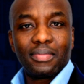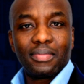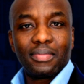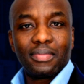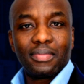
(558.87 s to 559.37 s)

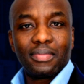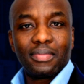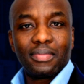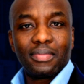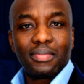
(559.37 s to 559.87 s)

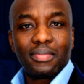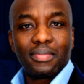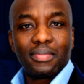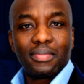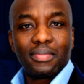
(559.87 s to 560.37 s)

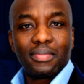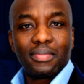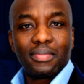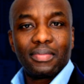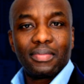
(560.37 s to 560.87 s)

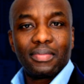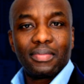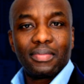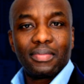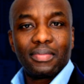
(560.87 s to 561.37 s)

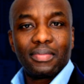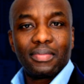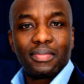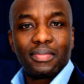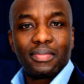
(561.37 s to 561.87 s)

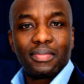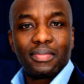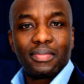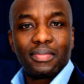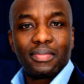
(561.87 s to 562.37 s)

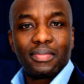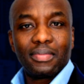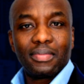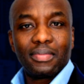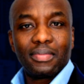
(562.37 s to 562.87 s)

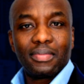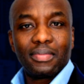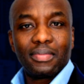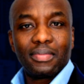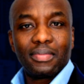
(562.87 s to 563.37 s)

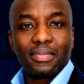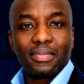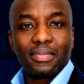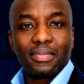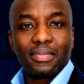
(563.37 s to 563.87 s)

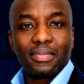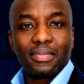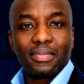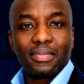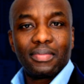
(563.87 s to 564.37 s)

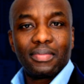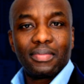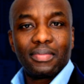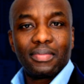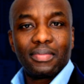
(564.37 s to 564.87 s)

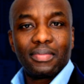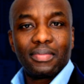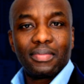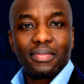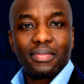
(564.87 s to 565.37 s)

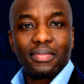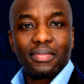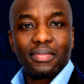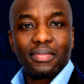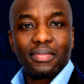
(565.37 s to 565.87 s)

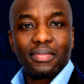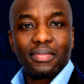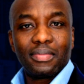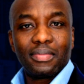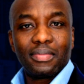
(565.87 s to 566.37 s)

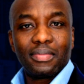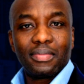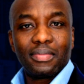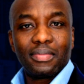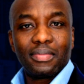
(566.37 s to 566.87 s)
The face doesn't move, so there is nothing to read.